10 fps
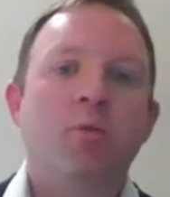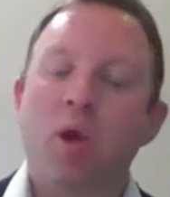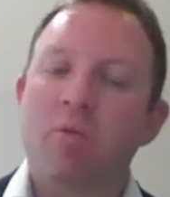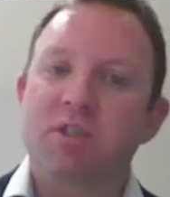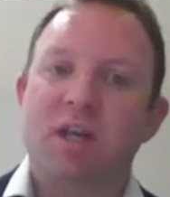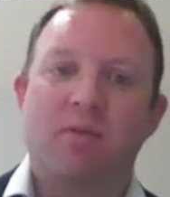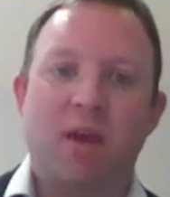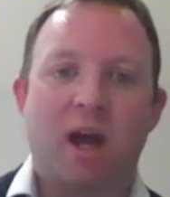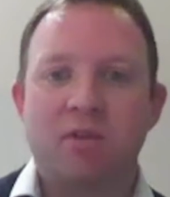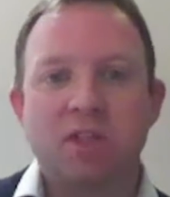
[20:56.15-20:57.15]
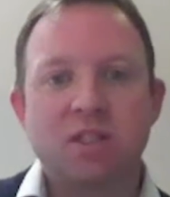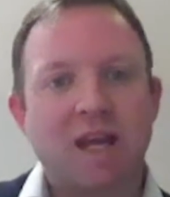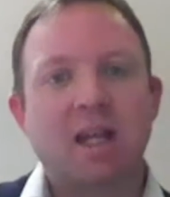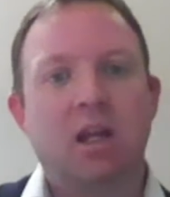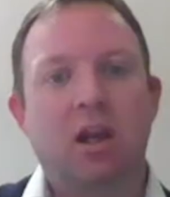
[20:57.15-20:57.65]
we obviously have a
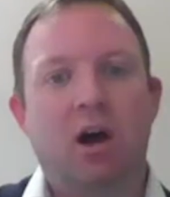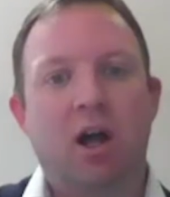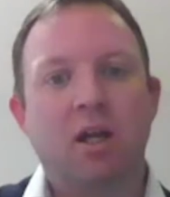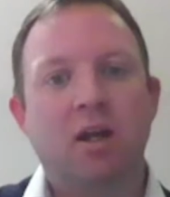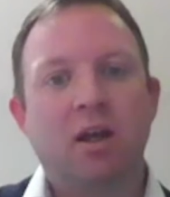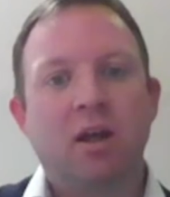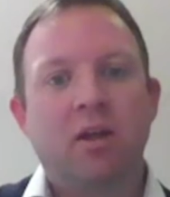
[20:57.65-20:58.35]
second line.